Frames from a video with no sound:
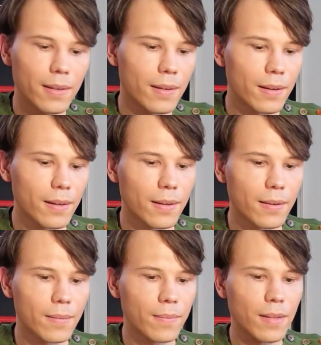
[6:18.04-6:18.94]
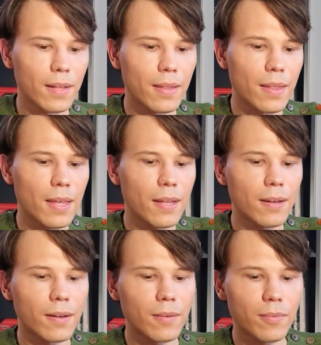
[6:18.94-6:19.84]
And
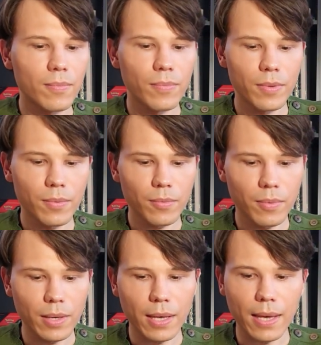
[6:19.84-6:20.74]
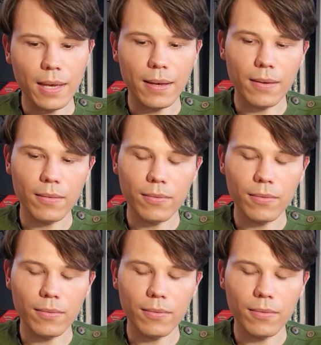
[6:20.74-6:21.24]
then we have